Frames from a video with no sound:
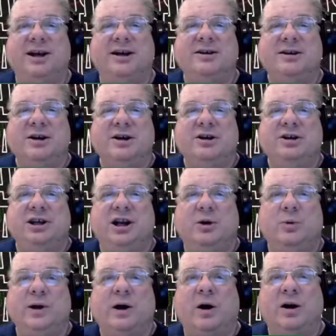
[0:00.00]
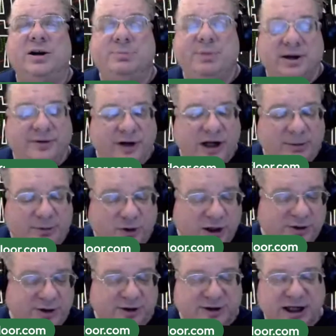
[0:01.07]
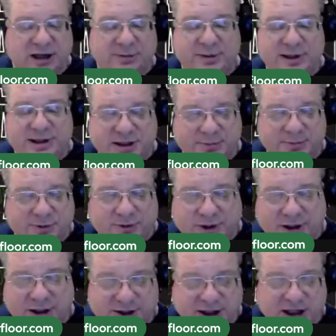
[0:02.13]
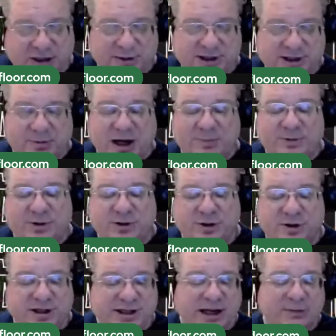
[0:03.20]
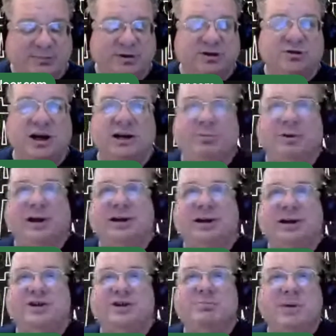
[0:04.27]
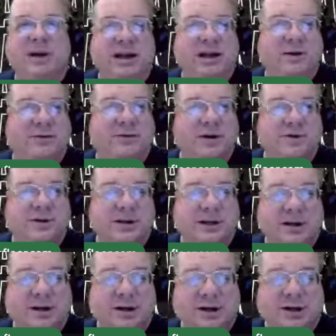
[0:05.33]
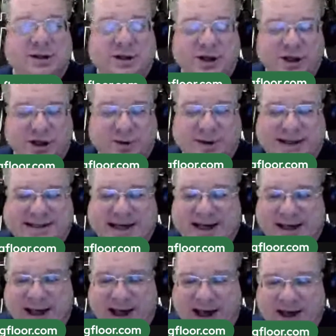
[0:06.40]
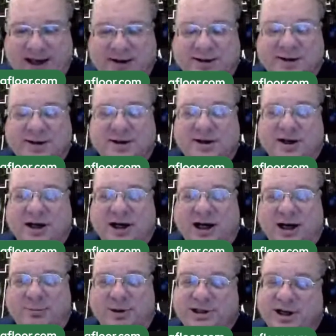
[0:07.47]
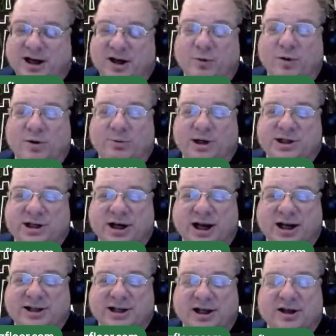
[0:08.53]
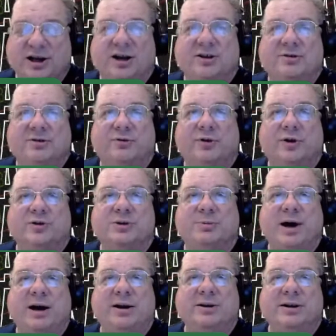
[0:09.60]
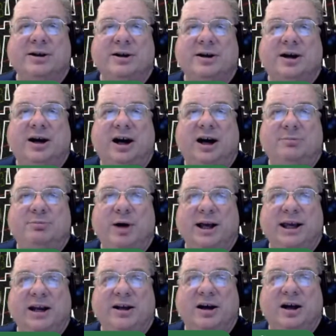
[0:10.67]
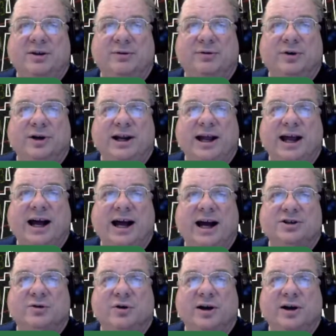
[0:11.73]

we are in a bit of an uptrend. There's going to be some opportunities. I'm going to try to bring as many of those to you as I can, but you got to tell the other folks about it by getting on the free Action Trade alerts.